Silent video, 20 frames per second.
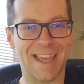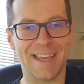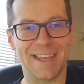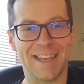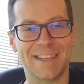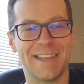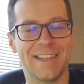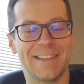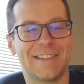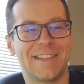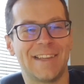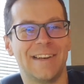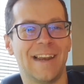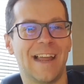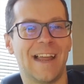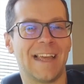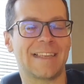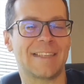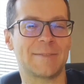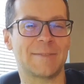Hit
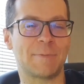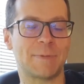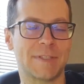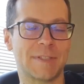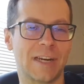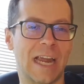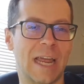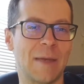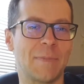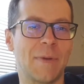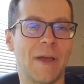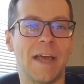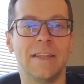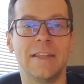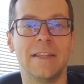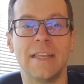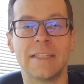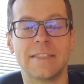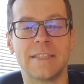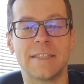like, subscribe and
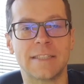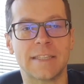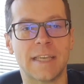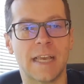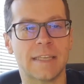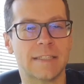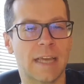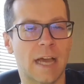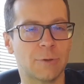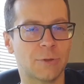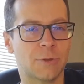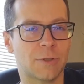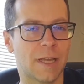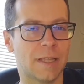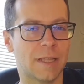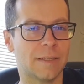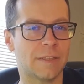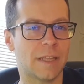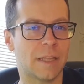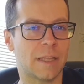let's discuss how to
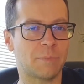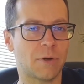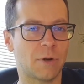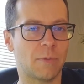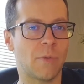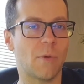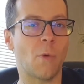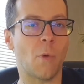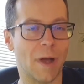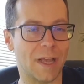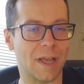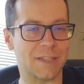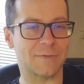handle that problem once